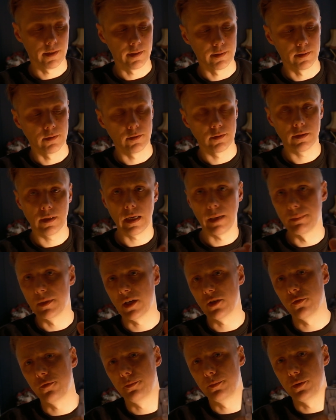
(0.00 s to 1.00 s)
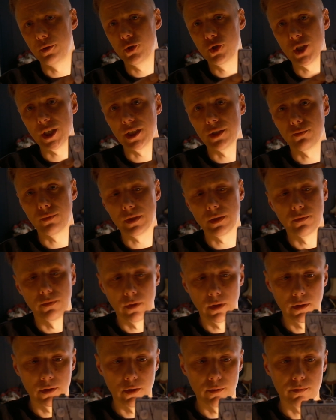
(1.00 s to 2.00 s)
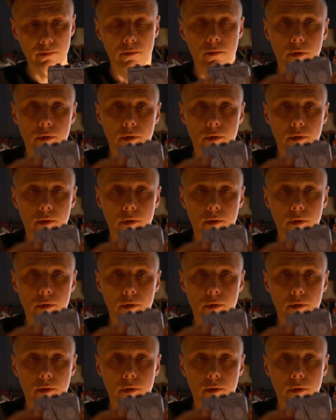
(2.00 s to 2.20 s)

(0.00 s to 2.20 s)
and I'm kind of pushing it with volume.